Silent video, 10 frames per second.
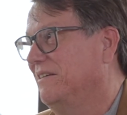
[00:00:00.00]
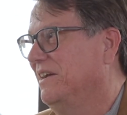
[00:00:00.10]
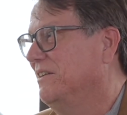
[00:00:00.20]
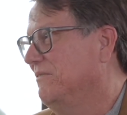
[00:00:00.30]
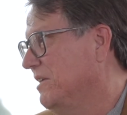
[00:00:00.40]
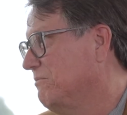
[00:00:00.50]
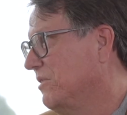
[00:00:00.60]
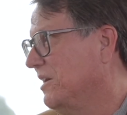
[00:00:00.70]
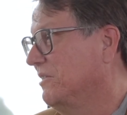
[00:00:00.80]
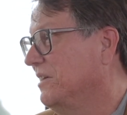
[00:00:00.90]
innovative
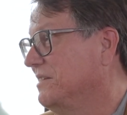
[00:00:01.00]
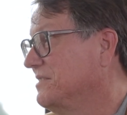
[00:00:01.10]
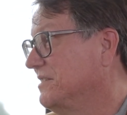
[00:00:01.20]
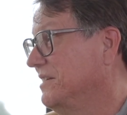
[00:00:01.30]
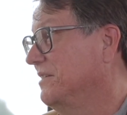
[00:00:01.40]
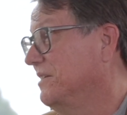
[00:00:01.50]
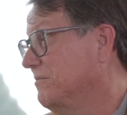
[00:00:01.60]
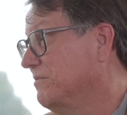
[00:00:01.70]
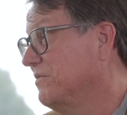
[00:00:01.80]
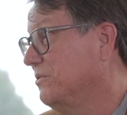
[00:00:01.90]
progress in
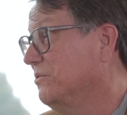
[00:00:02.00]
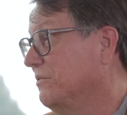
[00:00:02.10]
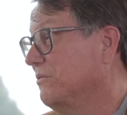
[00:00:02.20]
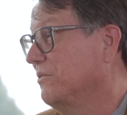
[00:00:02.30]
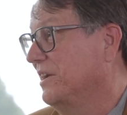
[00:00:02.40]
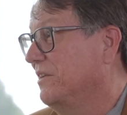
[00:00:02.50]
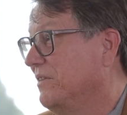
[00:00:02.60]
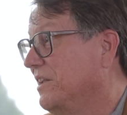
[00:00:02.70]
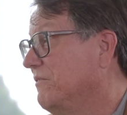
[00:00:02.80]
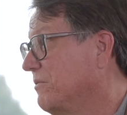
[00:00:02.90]
the School of Creative
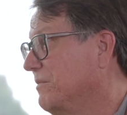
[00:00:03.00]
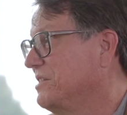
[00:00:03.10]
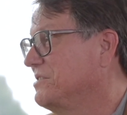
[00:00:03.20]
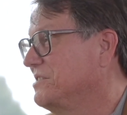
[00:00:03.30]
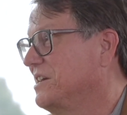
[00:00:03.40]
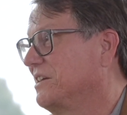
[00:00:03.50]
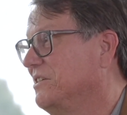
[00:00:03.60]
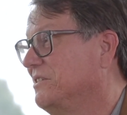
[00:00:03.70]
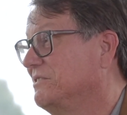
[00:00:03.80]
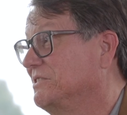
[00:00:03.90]
and Information
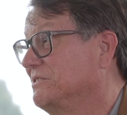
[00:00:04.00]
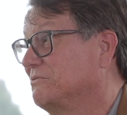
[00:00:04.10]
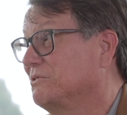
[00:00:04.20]
Technologies.